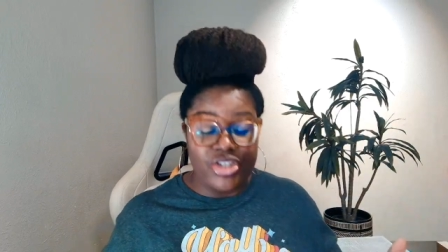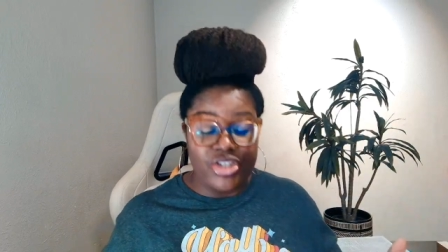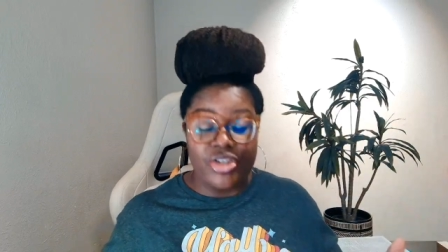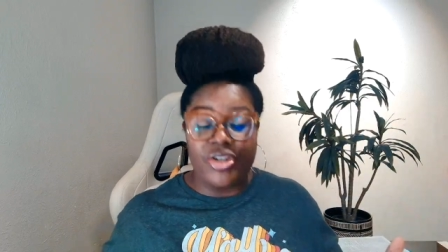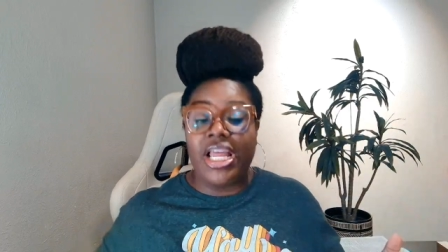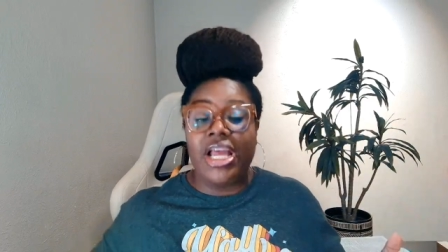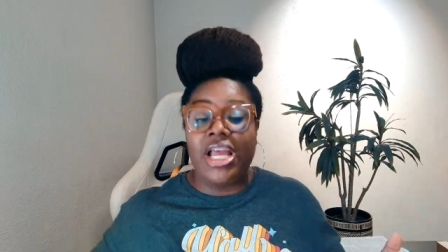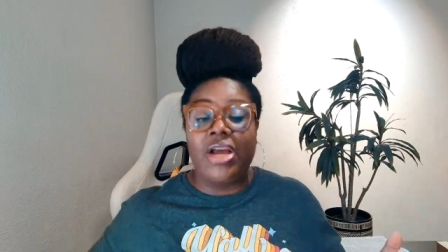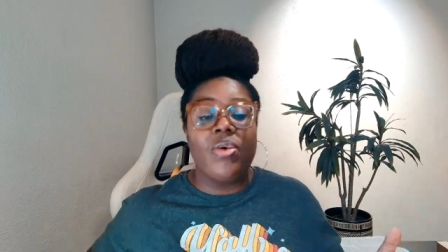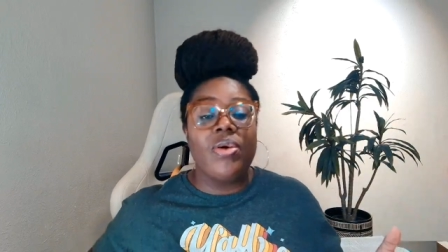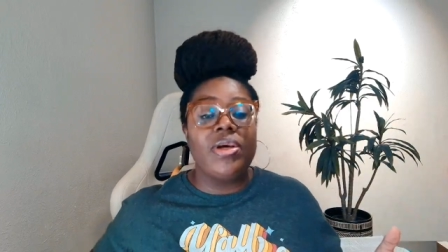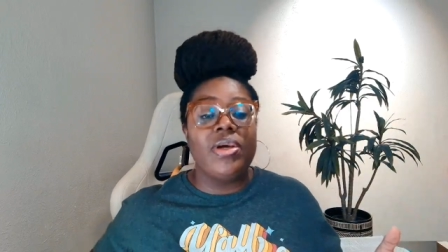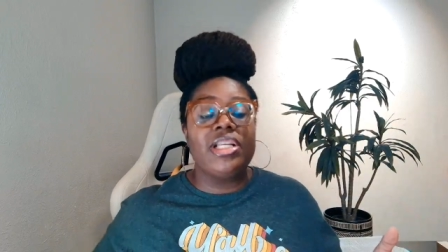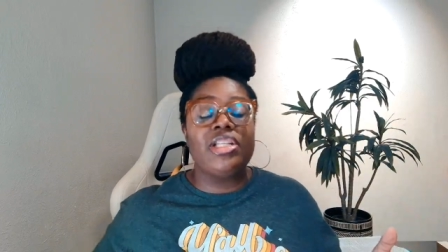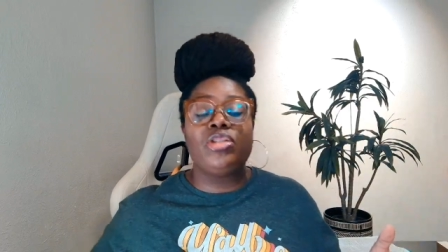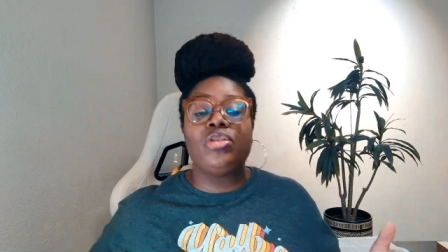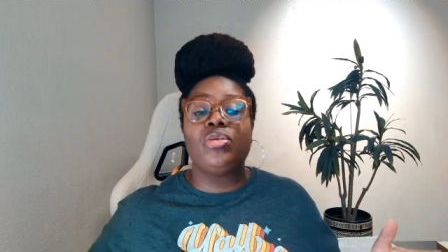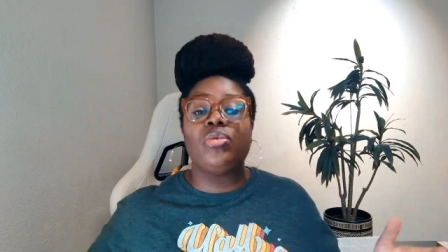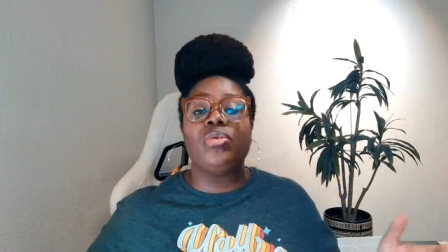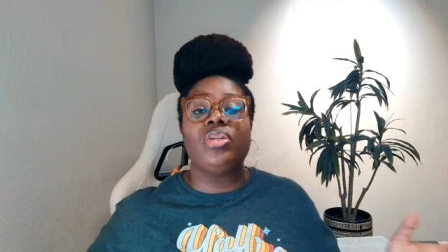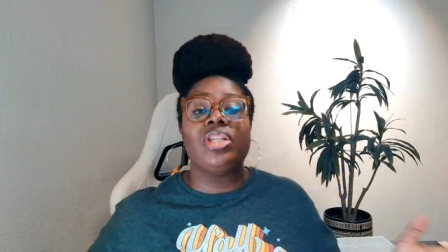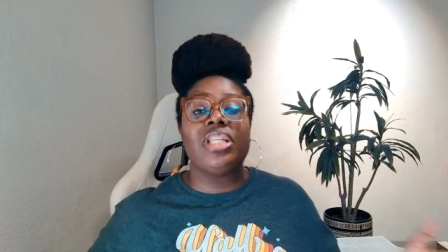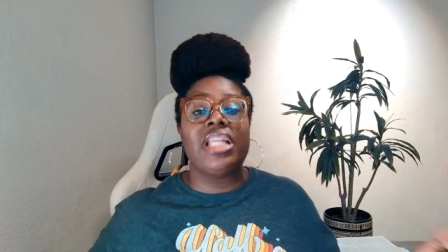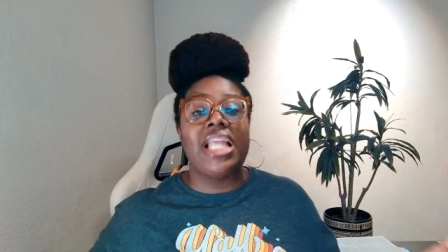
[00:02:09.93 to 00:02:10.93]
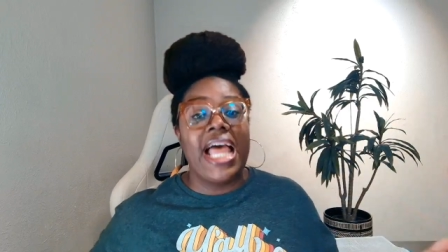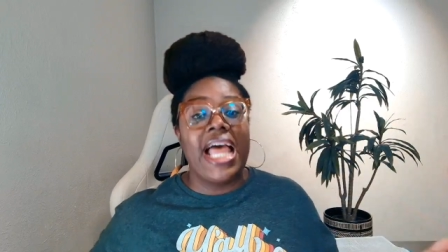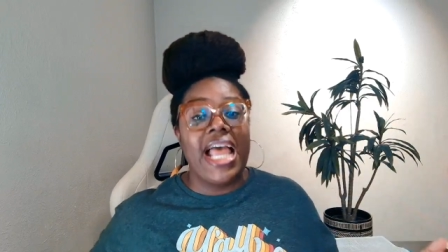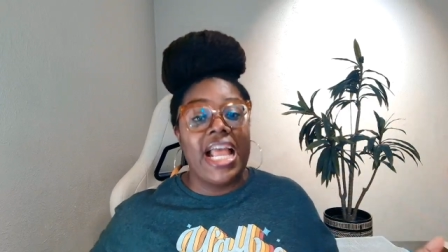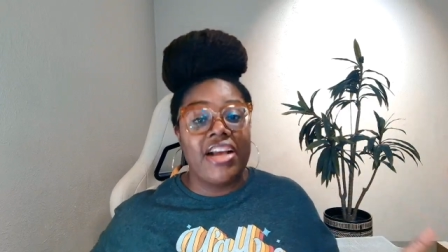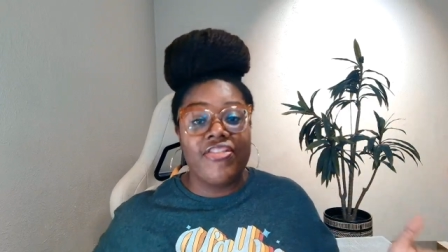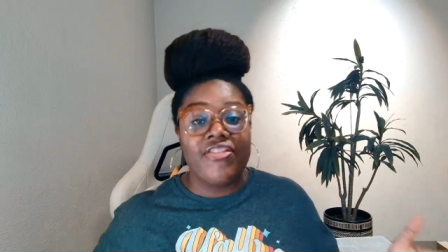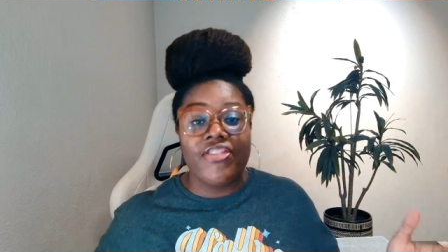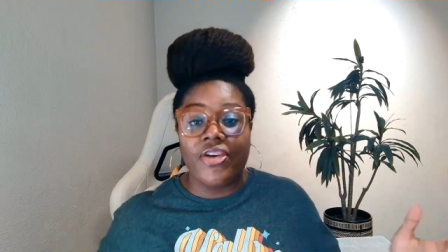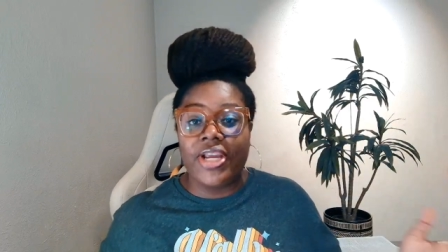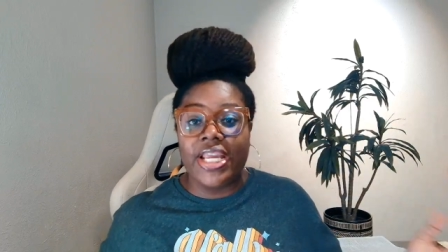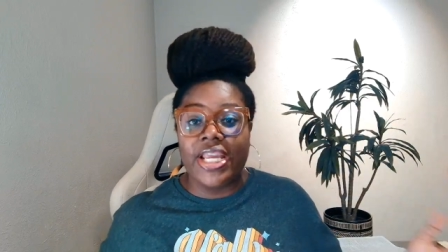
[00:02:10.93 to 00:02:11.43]
you're not going to lack
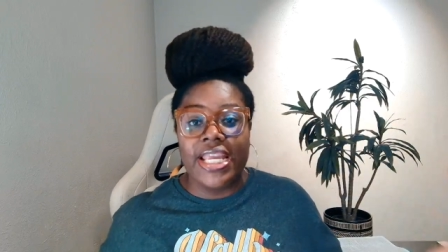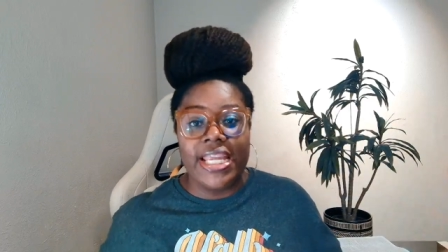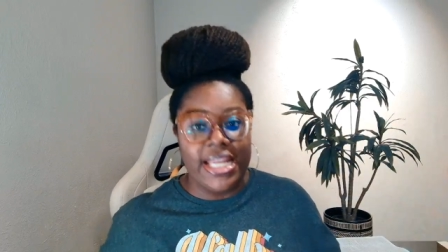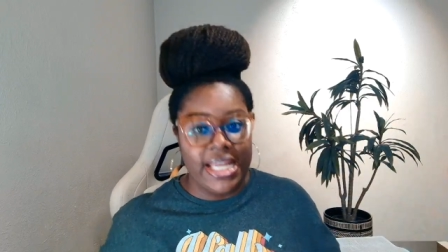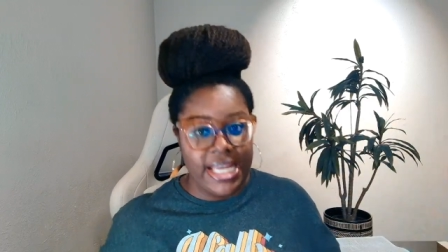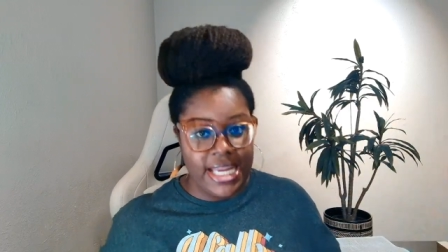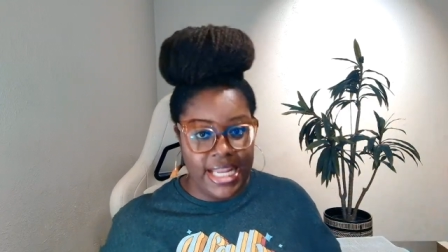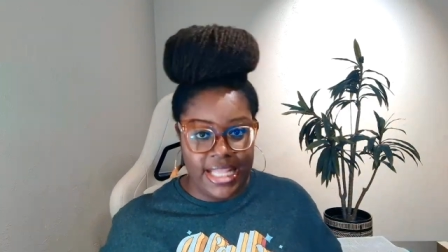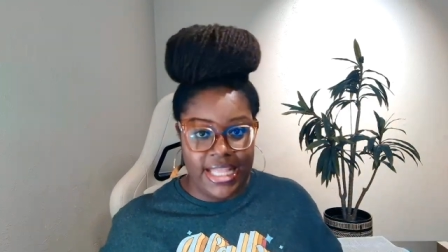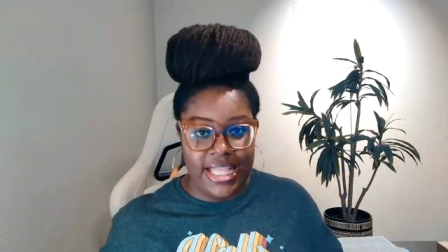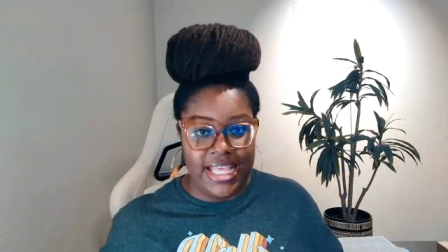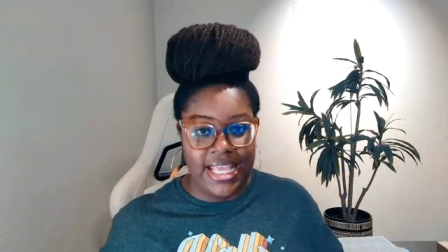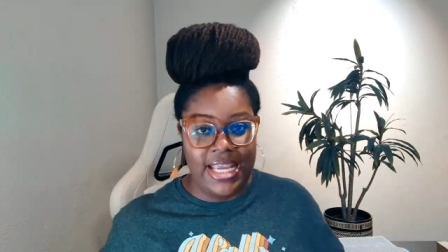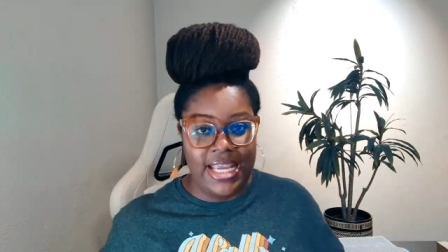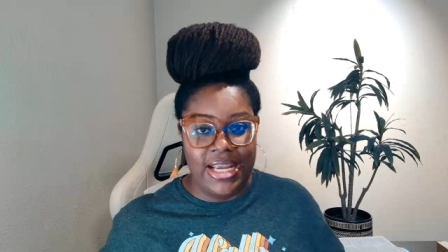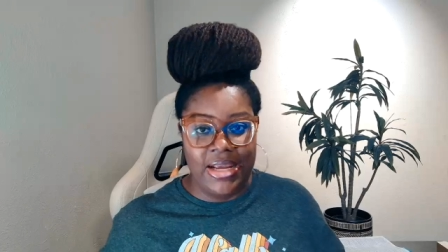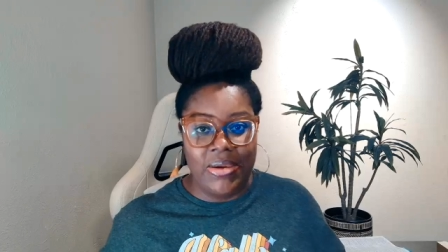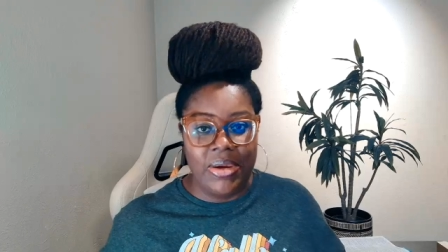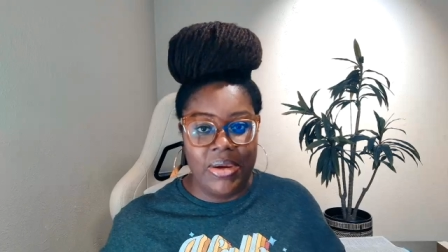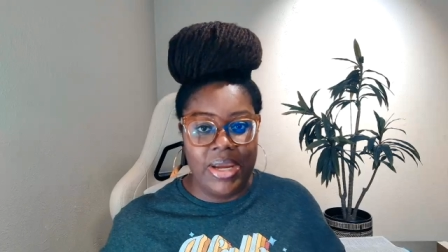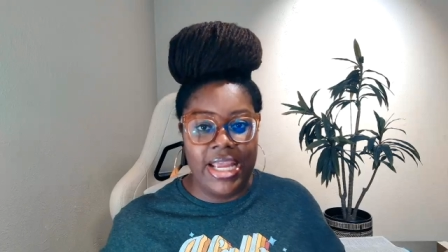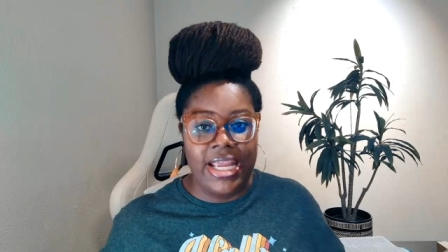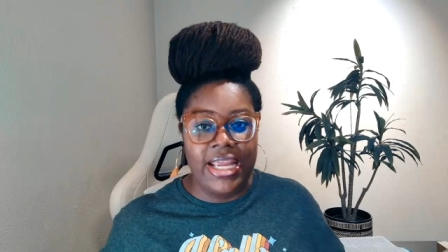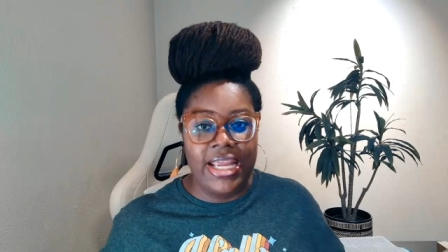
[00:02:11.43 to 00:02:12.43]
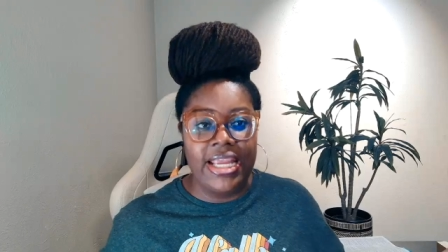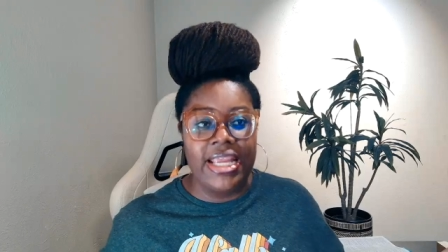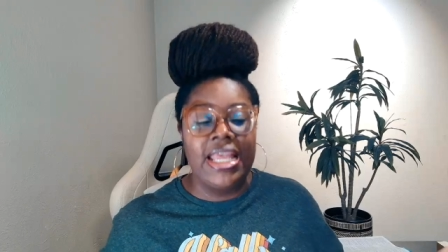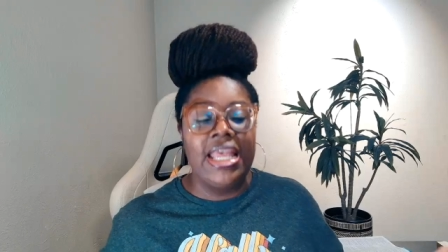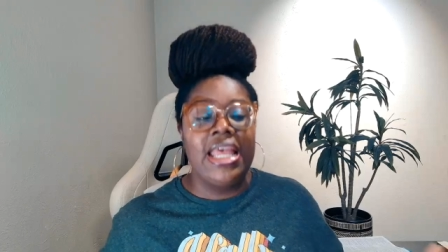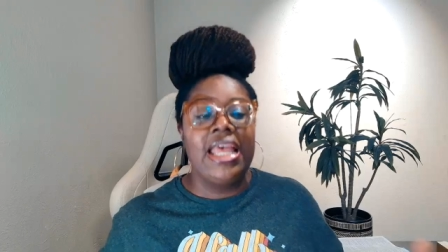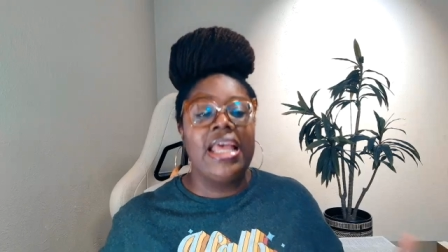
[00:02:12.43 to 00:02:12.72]
lack for anything, okay?